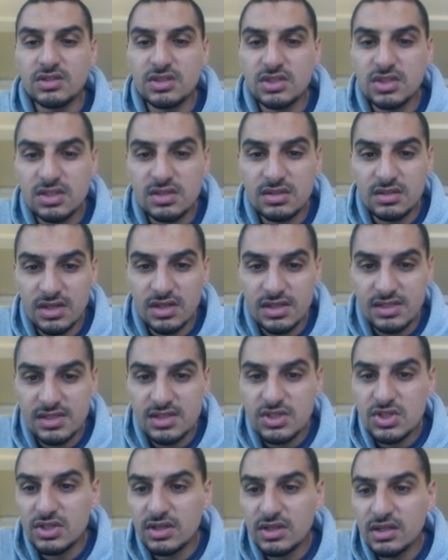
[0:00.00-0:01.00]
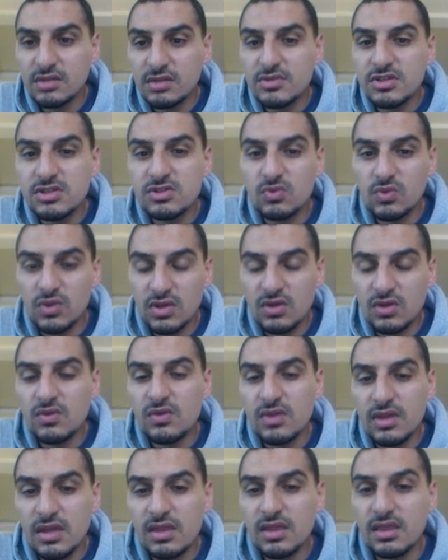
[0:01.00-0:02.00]
transition elements, we know
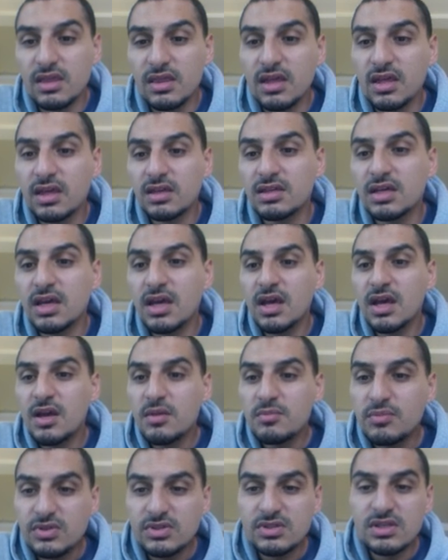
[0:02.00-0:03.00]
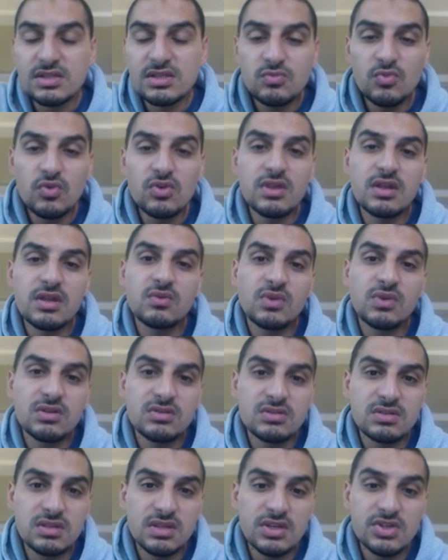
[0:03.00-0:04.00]
that they possess more than one
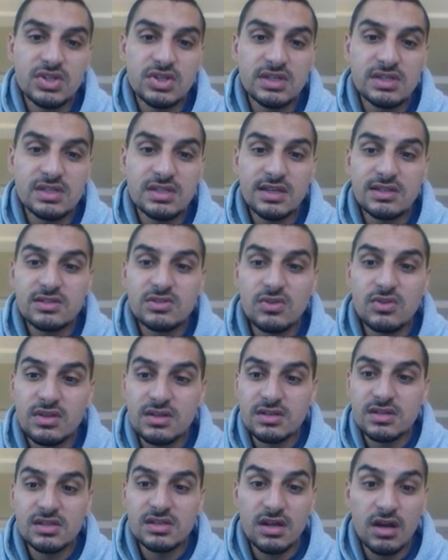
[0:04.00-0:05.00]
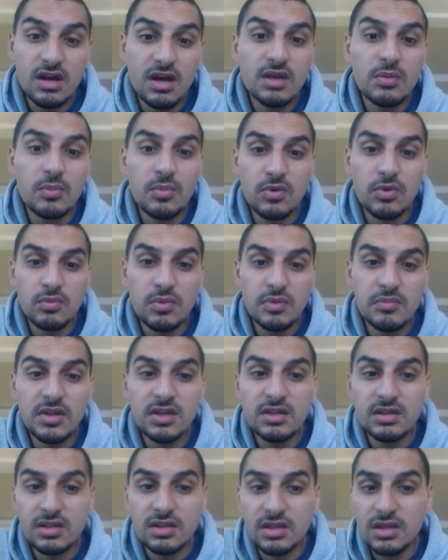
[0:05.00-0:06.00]
oxidation state, so there is a high
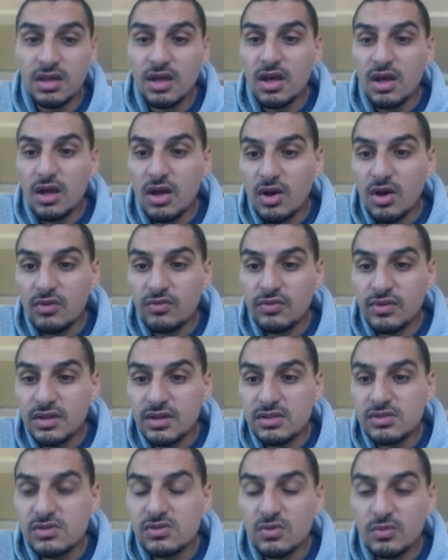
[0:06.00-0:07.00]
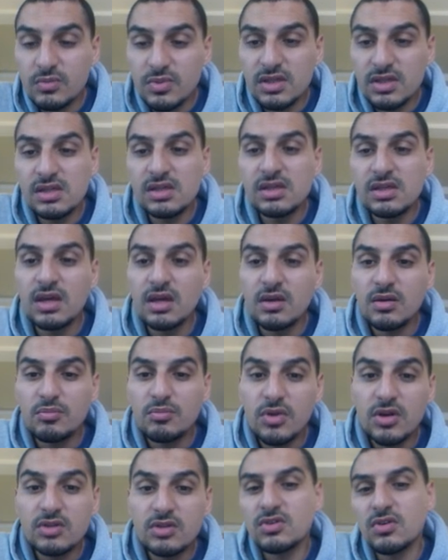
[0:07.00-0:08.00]
probability of lead to be
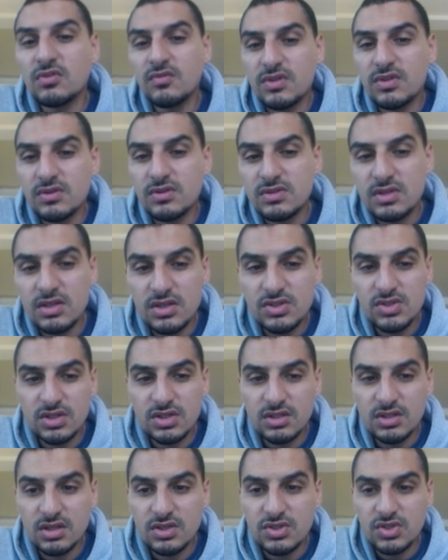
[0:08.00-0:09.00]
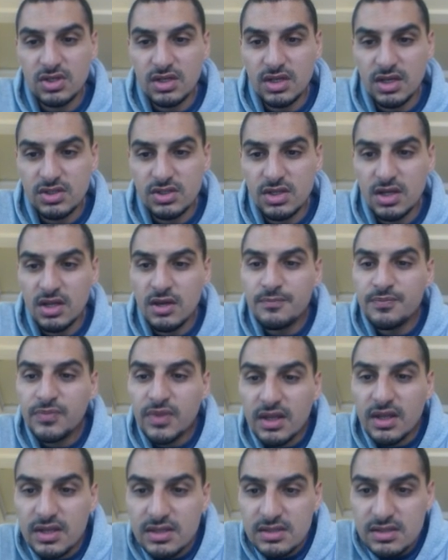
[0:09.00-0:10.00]
part of the oxidation reduction reaction.
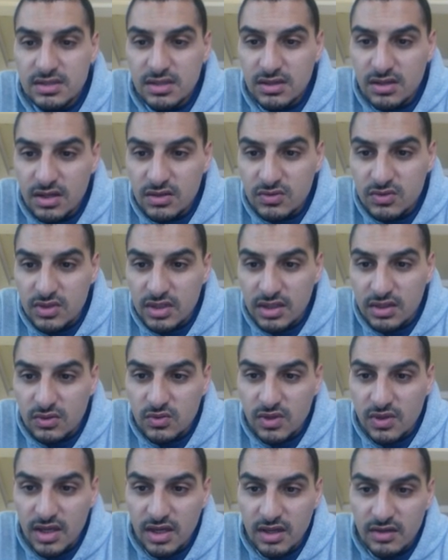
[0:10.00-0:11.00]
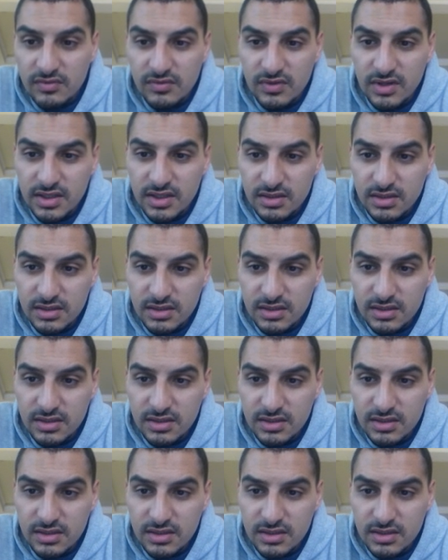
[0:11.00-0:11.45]
Let's take a look here. We have lead